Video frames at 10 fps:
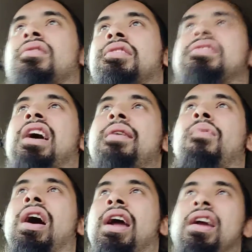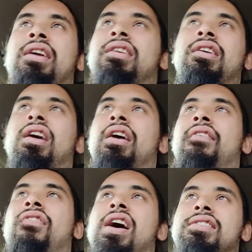The same way,
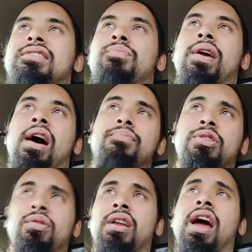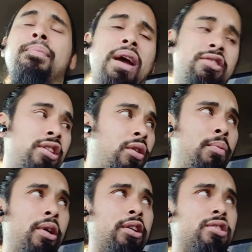if I went up to you and said, hey man, do you know
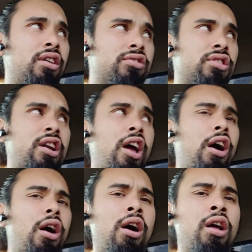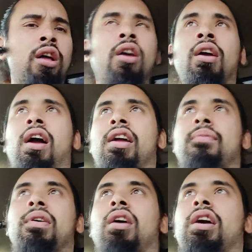I'm wearing socks right now? And
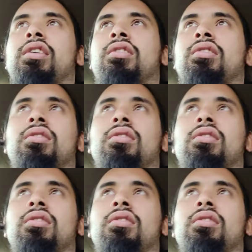you'd be like,